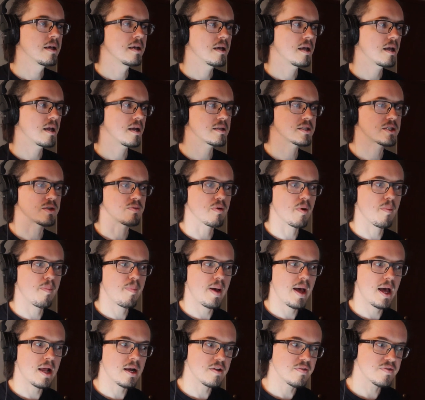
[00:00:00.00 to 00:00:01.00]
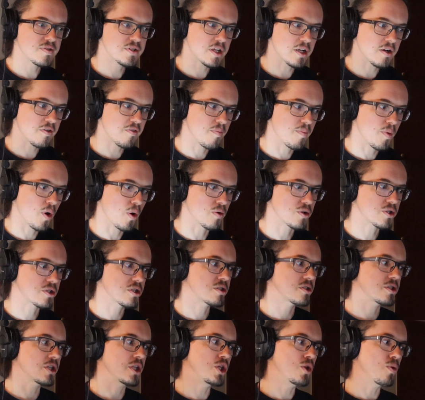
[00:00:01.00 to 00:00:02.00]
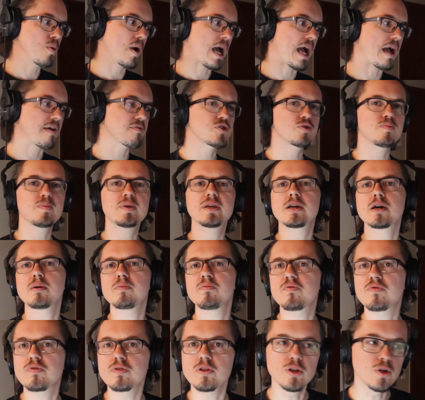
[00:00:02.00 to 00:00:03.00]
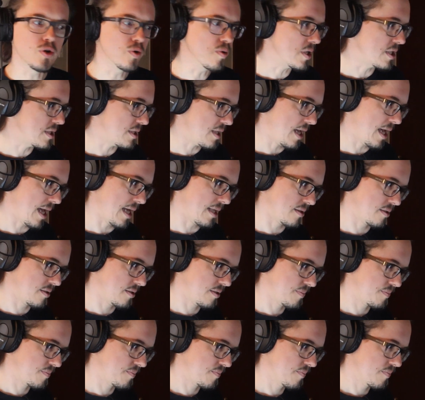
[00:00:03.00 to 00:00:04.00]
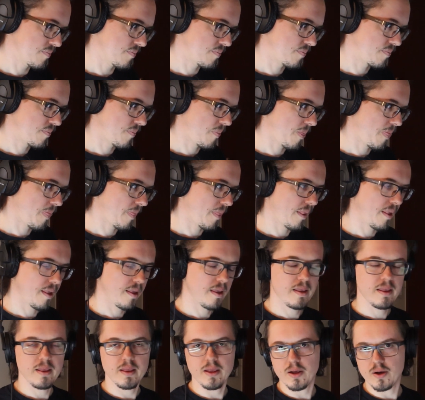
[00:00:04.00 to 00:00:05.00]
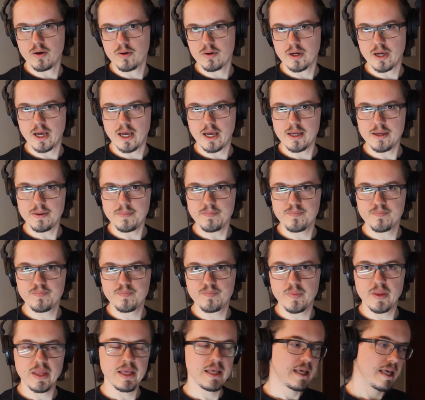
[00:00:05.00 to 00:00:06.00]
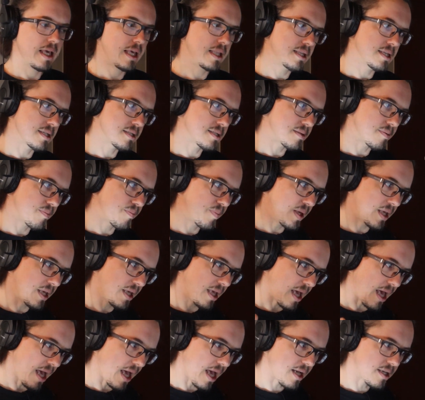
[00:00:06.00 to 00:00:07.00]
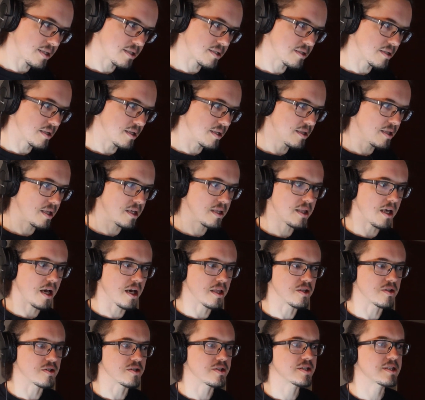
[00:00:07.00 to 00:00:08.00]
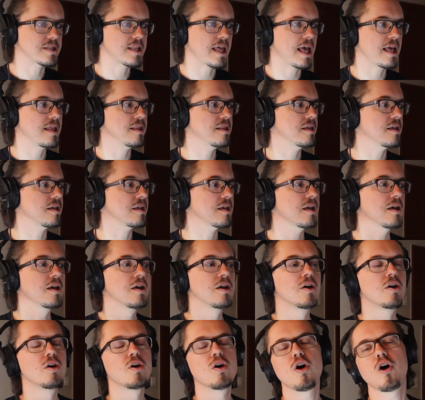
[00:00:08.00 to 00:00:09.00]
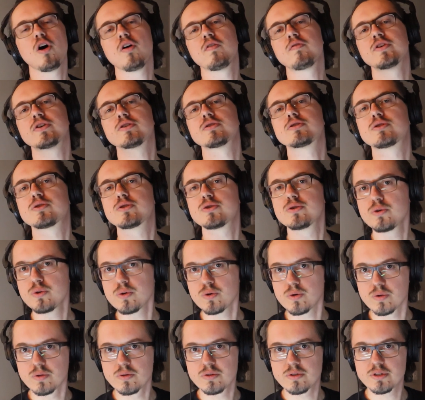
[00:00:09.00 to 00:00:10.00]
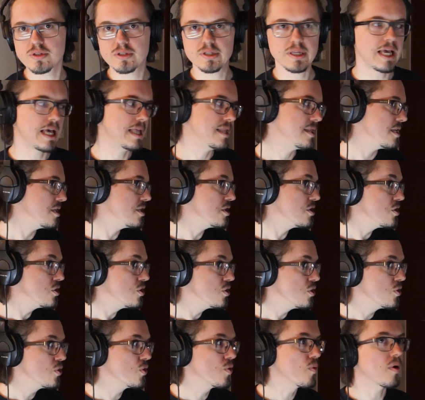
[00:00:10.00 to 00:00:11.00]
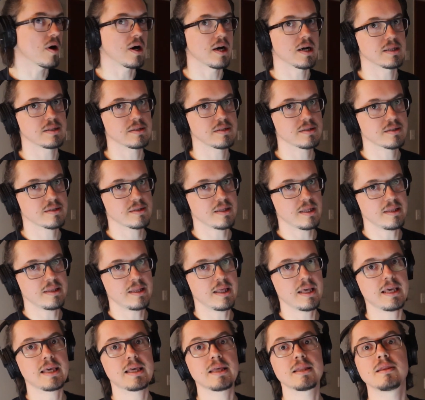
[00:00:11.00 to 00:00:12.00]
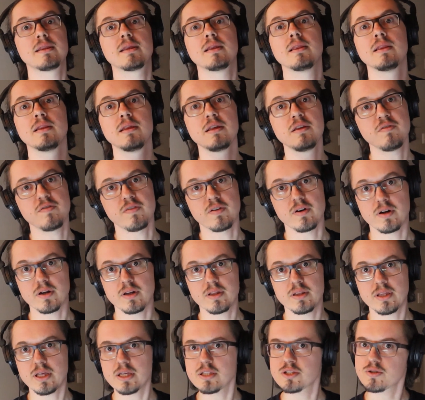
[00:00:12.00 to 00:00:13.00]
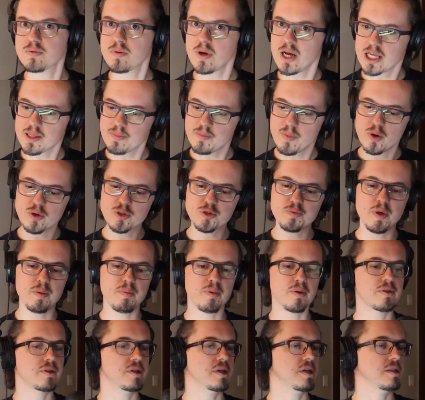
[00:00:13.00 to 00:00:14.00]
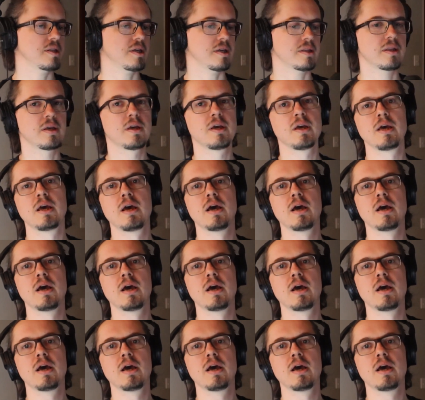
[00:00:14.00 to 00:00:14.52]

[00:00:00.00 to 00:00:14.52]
it is a repetitive set of motions that you have to become fluent at. Okay, it is being excellent at understanding of your tools and the nuance that they can deliver. That's right, most people think that